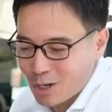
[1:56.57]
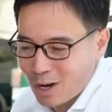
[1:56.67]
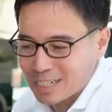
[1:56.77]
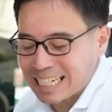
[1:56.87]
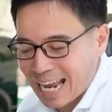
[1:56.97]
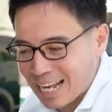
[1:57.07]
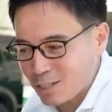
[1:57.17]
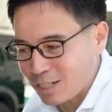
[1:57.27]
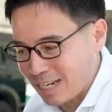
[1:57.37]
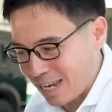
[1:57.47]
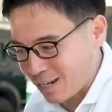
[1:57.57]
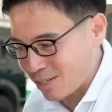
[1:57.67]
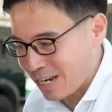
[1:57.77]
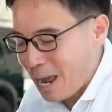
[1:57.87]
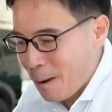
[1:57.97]
CX-5
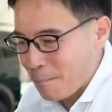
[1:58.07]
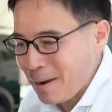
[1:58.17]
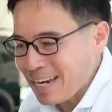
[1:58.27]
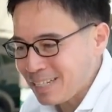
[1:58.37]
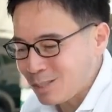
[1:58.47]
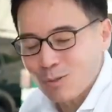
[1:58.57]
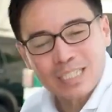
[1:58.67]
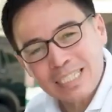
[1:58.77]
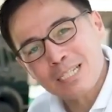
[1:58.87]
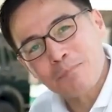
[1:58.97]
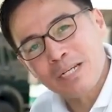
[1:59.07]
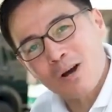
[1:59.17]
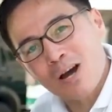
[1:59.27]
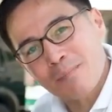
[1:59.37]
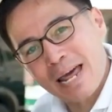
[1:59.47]
Turbo. And mind you, that
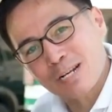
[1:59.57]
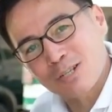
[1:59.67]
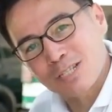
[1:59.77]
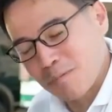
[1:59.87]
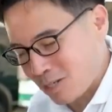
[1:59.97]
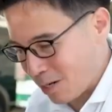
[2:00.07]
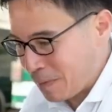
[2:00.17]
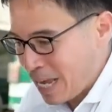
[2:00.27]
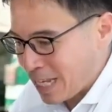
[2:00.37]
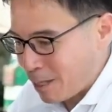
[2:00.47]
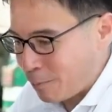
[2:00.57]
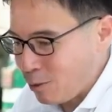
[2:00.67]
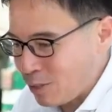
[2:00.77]
is a 2.5 liter.